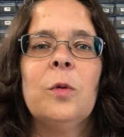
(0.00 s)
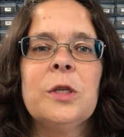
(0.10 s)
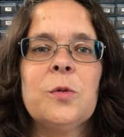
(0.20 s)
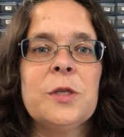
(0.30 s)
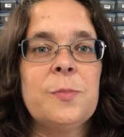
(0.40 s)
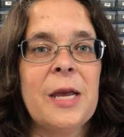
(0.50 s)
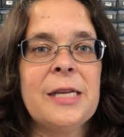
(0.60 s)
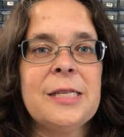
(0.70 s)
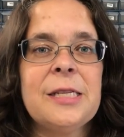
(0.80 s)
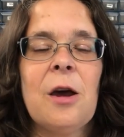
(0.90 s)
which was
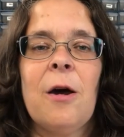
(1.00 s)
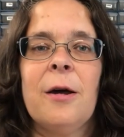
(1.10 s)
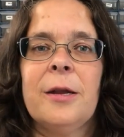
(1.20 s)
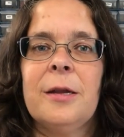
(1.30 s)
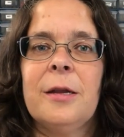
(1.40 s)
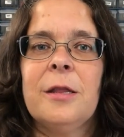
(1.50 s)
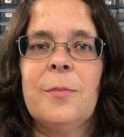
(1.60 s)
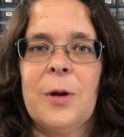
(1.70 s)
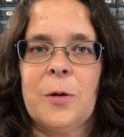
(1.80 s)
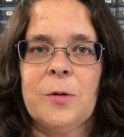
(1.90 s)
based on the
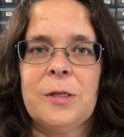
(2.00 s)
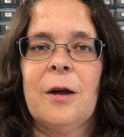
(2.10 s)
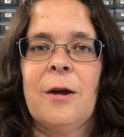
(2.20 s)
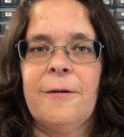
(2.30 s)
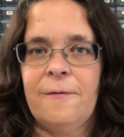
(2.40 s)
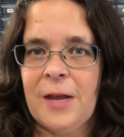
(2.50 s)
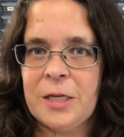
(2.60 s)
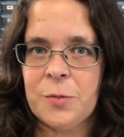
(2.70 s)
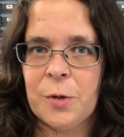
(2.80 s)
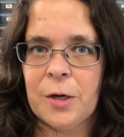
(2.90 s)
post on
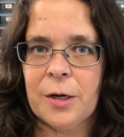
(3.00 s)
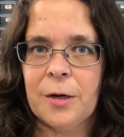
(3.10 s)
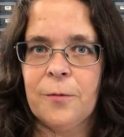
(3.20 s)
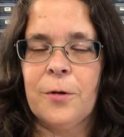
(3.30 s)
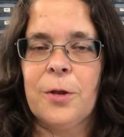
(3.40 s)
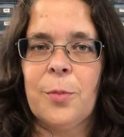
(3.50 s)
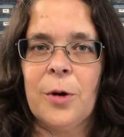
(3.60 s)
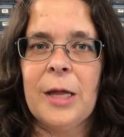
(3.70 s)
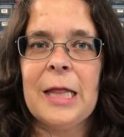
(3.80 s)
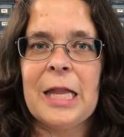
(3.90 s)
Facebook for the
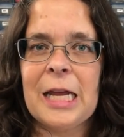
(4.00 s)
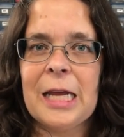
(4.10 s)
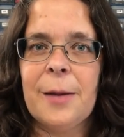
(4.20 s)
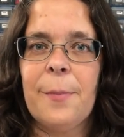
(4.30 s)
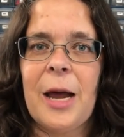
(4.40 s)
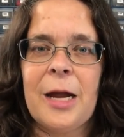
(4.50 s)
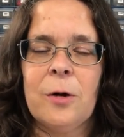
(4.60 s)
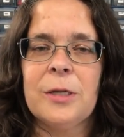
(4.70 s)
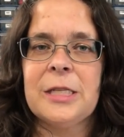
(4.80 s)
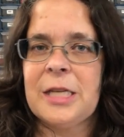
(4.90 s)
Bricklink
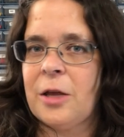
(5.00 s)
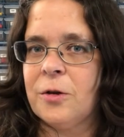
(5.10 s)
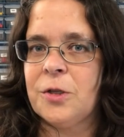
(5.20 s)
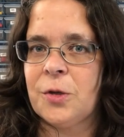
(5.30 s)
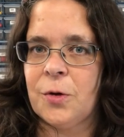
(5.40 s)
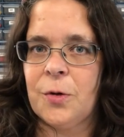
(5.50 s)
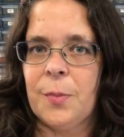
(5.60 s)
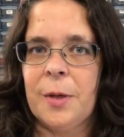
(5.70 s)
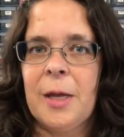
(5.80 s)
buyer and sellers group.